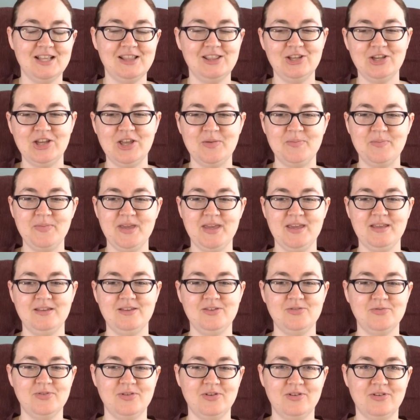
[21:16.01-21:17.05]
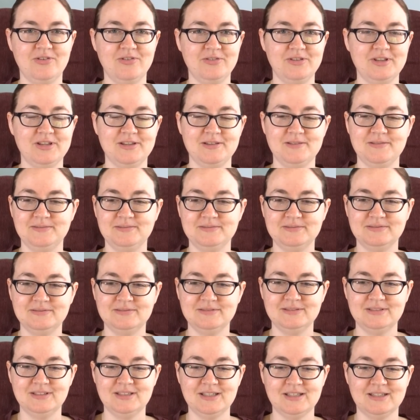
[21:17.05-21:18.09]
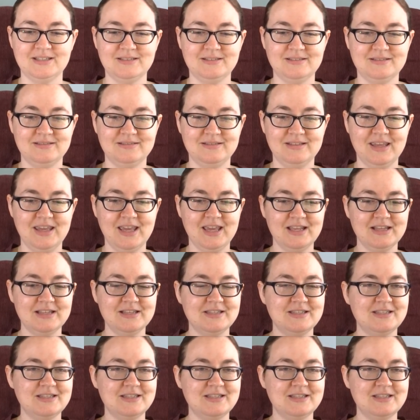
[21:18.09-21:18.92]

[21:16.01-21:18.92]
Look at me doing all the kitten